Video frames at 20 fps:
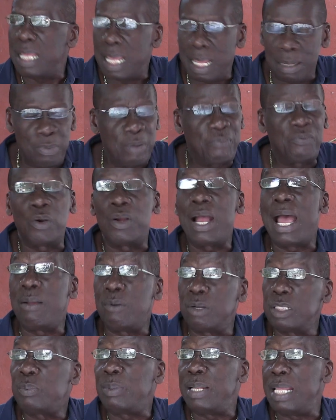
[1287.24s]
Yeah, before I
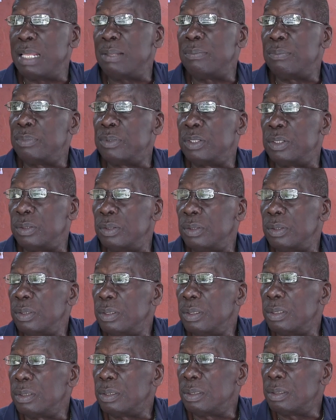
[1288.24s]
was playing too.
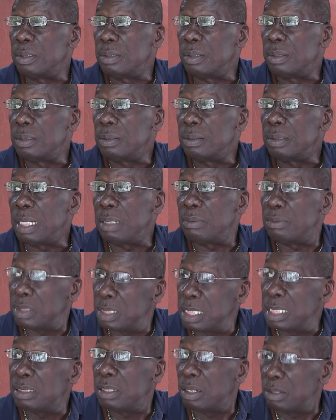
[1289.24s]
All
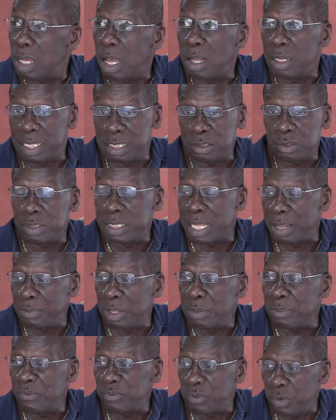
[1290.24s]
this was
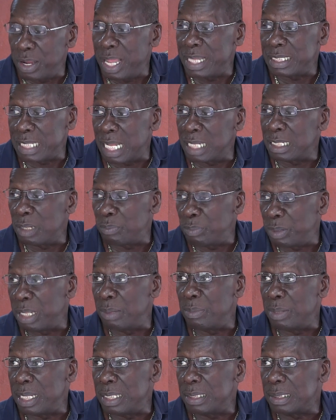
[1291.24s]
happening before I started
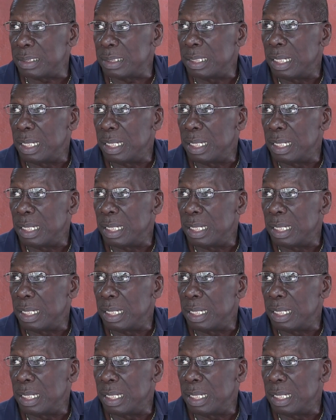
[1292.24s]
playing bass.